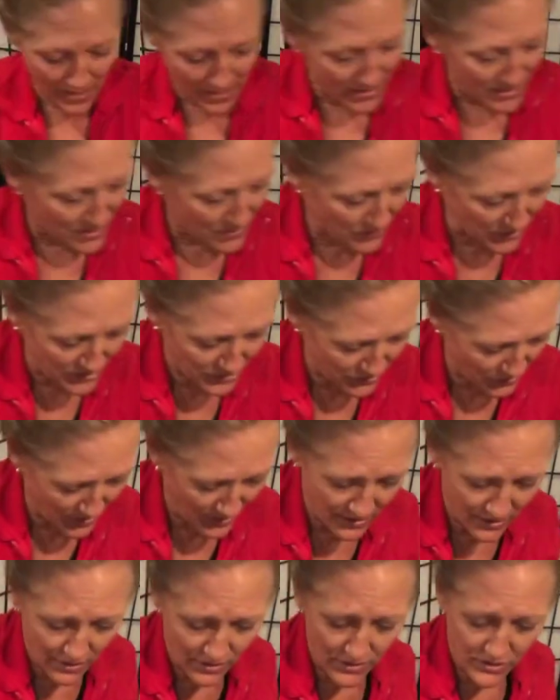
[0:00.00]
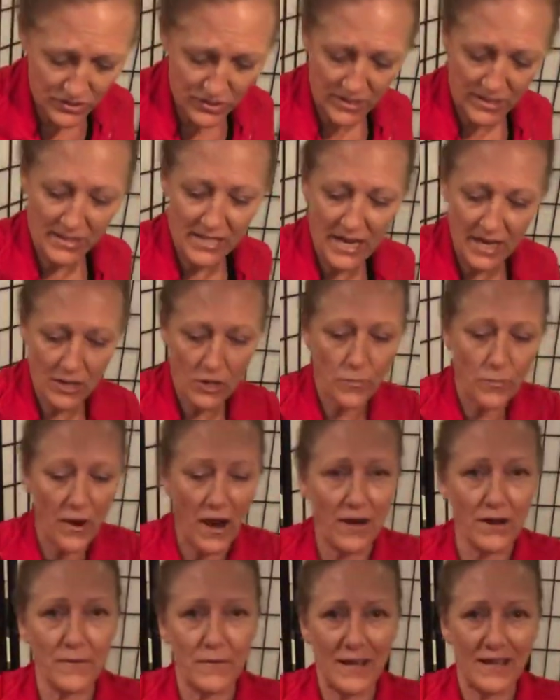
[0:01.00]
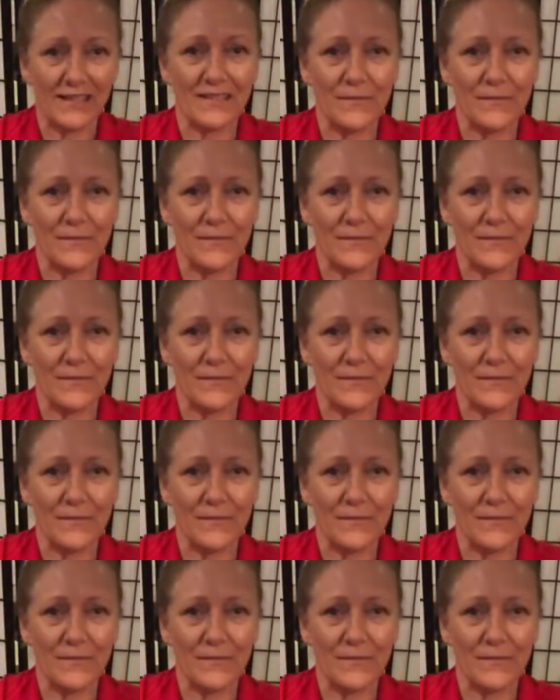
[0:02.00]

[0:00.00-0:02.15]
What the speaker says: So what you're gonna do is you're gonna take your brownie mix.